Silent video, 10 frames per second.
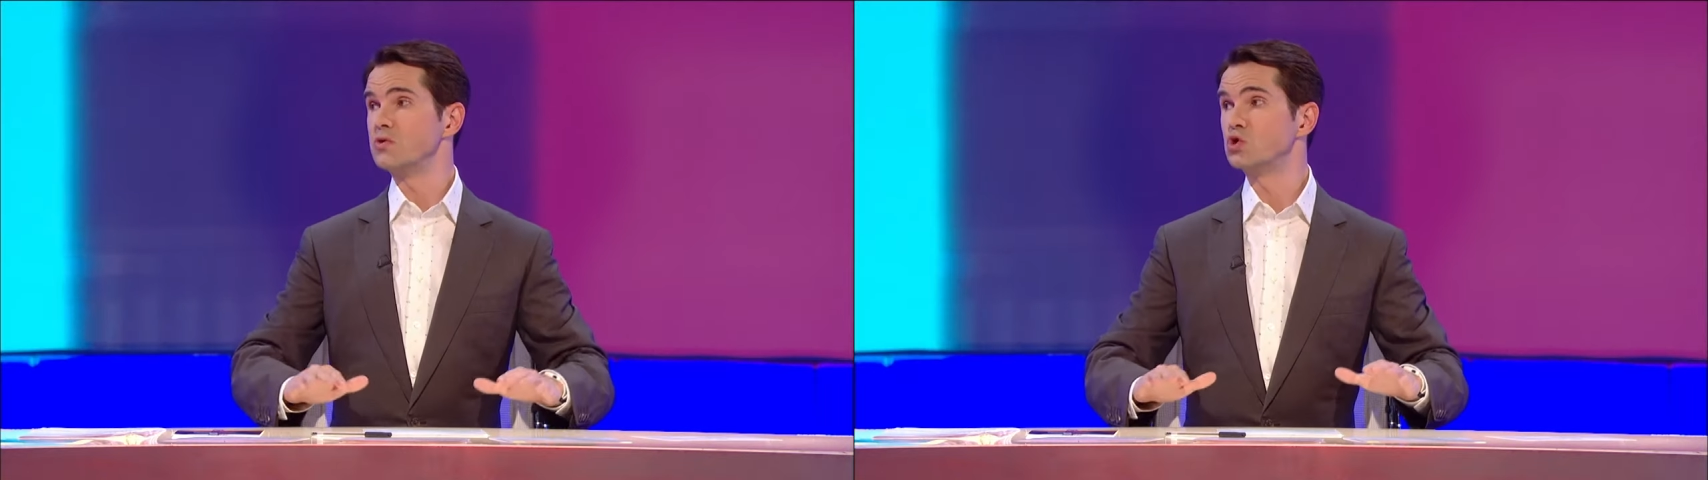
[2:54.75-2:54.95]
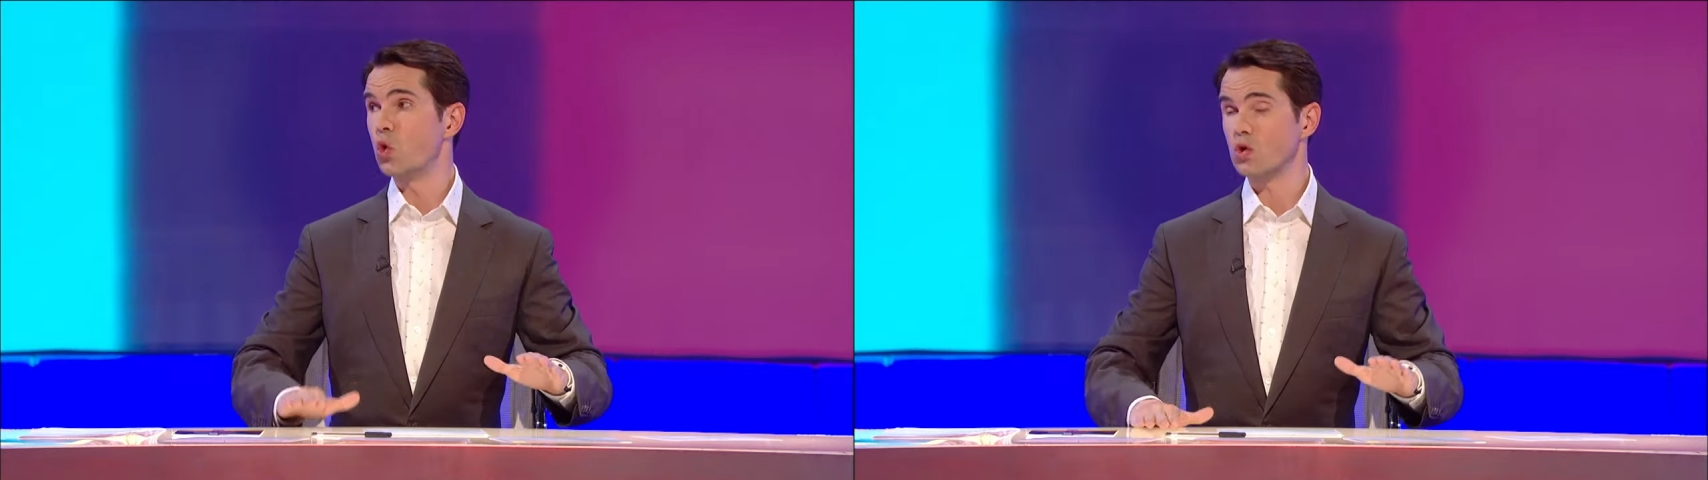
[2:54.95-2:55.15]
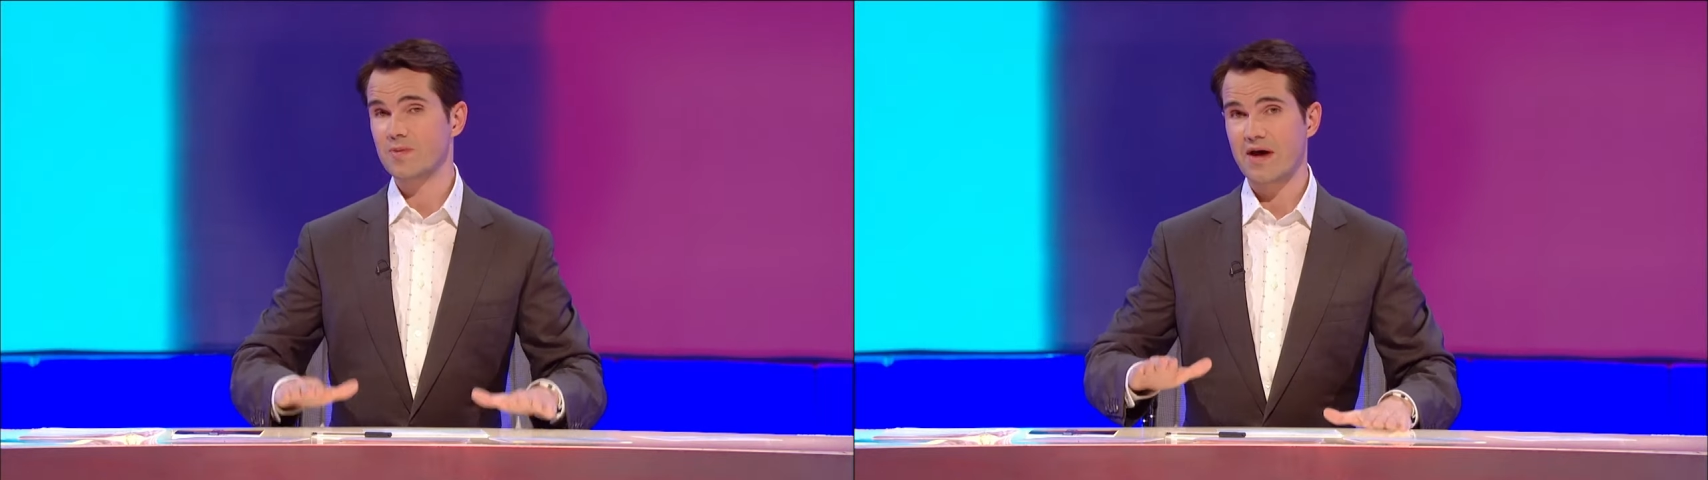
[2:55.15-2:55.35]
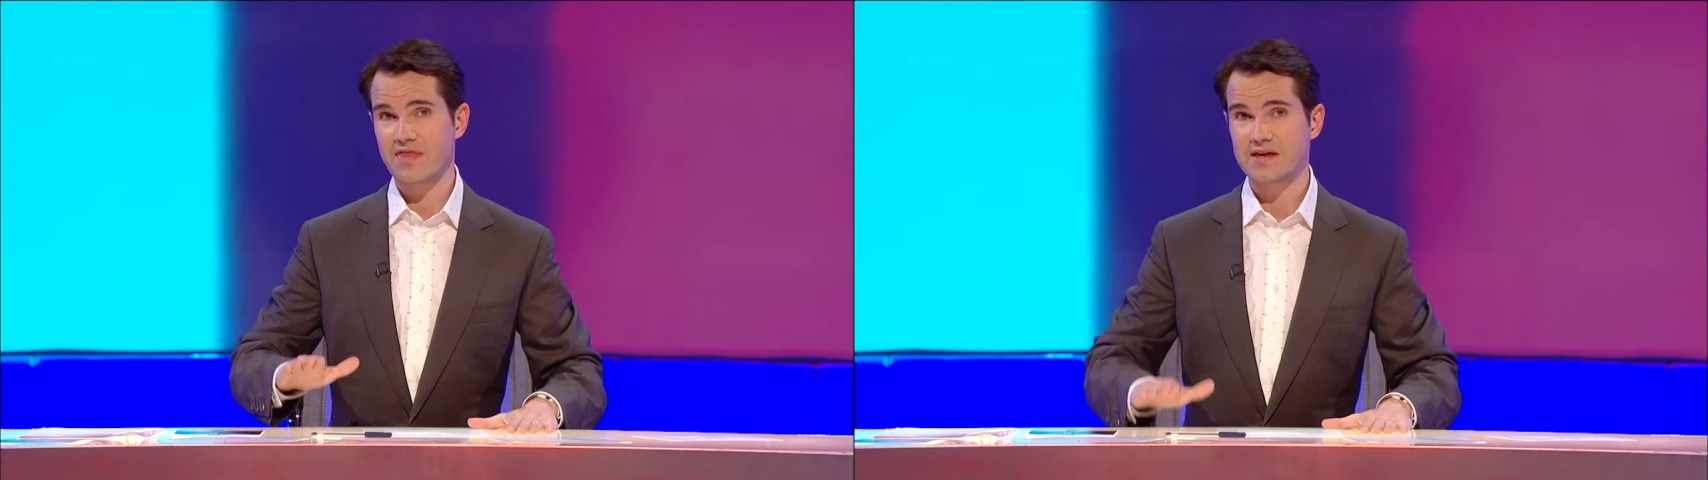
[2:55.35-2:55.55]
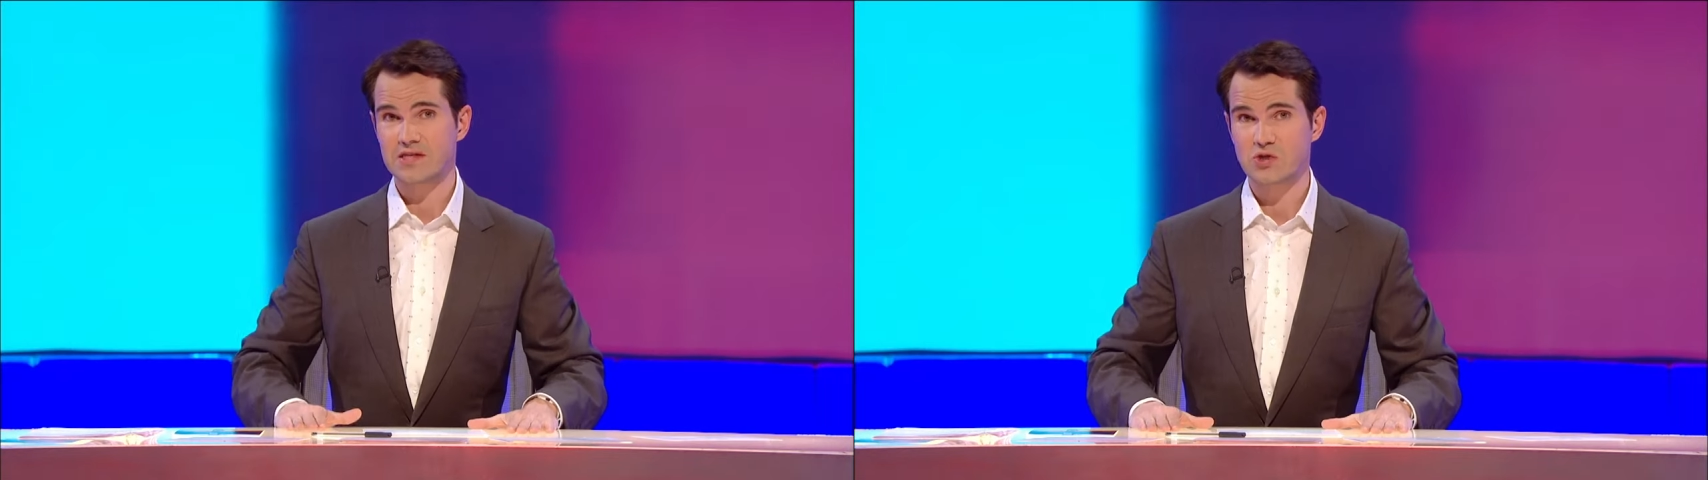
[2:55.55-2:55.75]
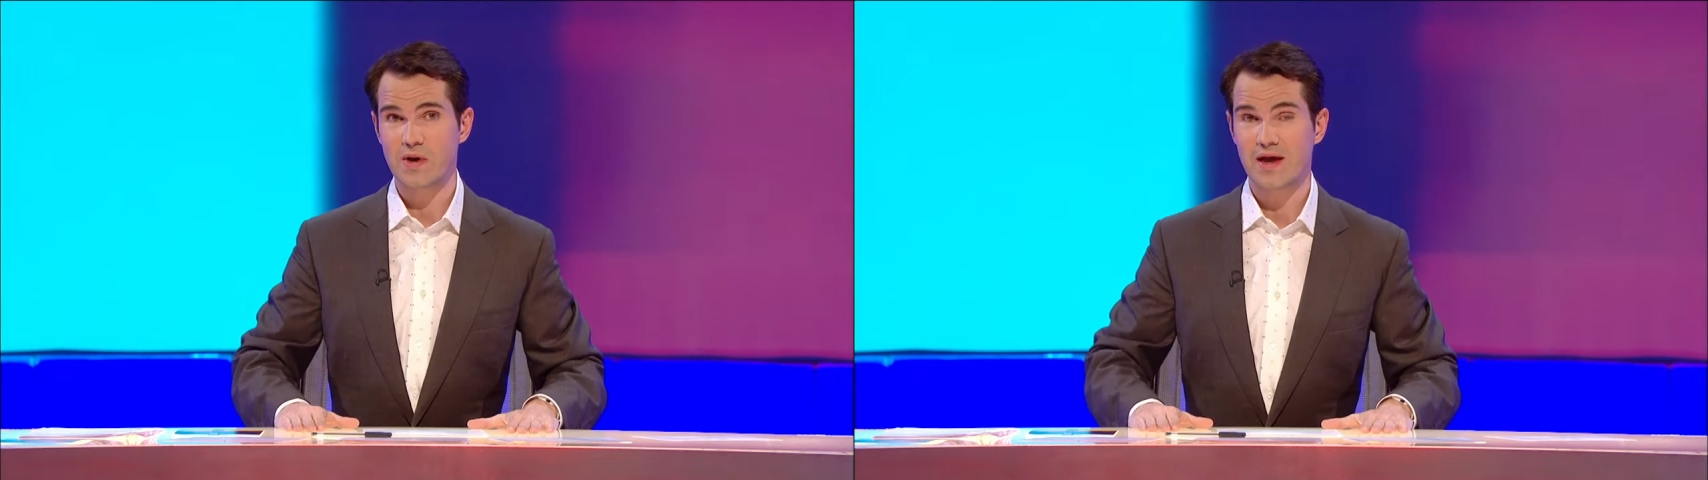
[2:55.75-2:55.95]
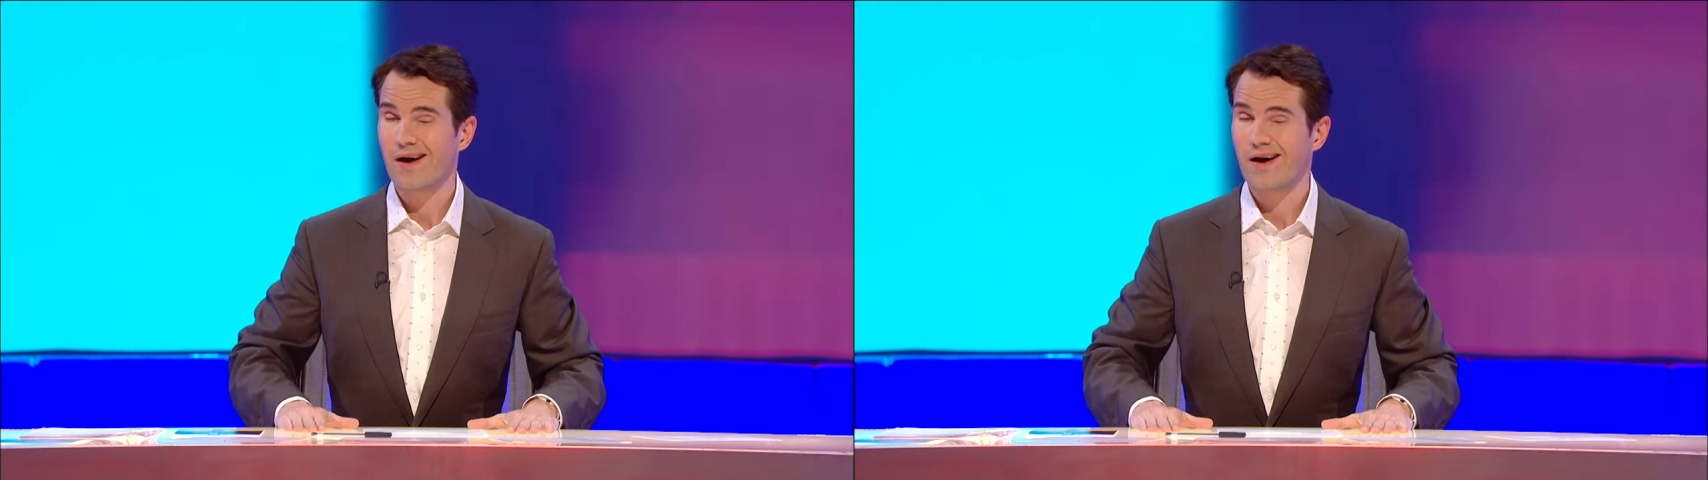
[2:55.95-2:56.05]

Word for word: most talked about things this week.